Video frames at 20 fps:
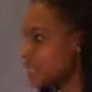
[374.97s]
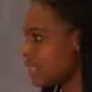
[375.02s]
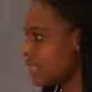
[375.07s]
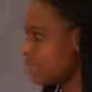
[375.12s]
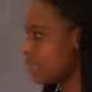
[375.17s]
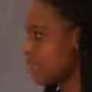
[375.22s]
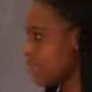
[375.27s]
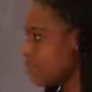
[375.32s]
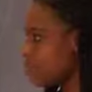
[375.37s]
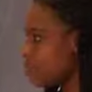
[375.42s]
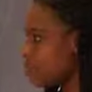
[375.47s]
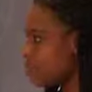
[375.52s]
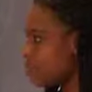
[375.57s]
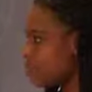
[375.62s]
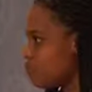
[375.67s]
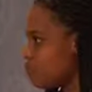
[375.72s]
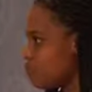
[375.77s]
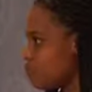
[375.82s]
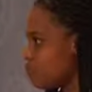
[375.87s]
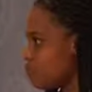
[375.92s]
that they've been
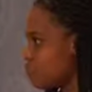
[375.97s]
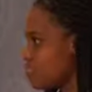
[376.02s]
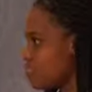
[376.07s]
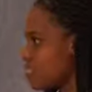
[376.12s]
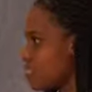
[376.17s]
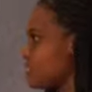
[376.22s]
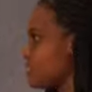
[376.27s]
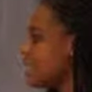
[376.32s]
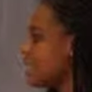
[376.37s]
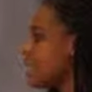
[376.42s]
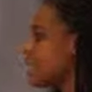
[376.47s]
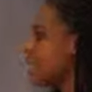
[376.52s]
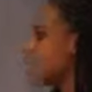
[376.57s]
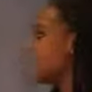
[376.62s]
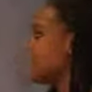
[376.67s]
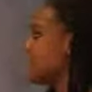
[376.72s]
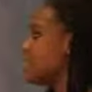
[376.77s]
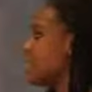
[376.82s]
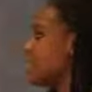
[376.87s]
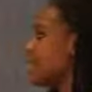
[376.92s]
breached,
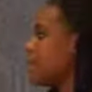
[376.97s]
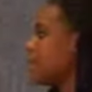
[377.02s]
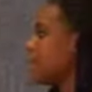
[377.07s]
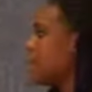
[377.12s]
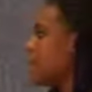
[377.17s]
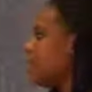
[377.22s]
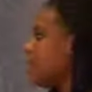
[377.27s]
unless then